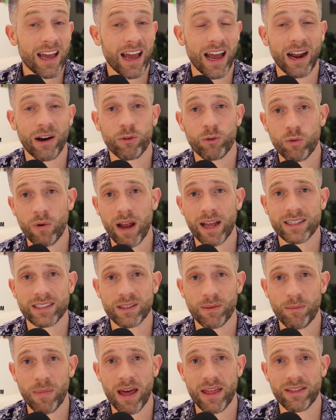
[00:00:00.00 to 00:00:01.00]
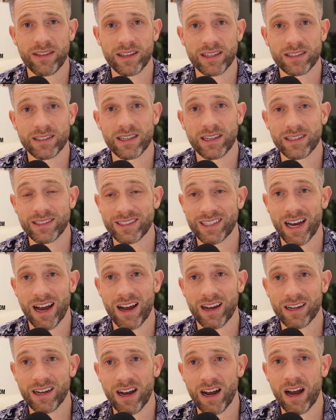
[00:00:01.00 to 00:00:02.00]
at
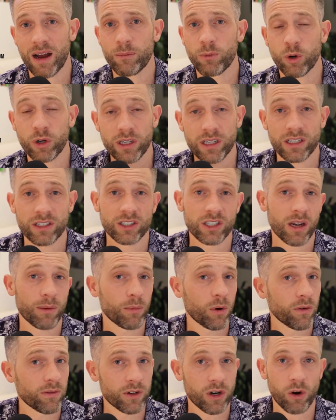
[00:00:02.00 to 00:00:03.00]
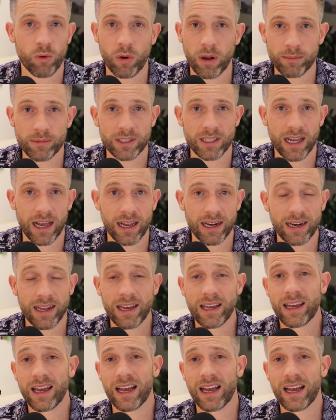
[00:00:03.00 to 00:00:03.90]
restmethods.com or you can jump over to our website,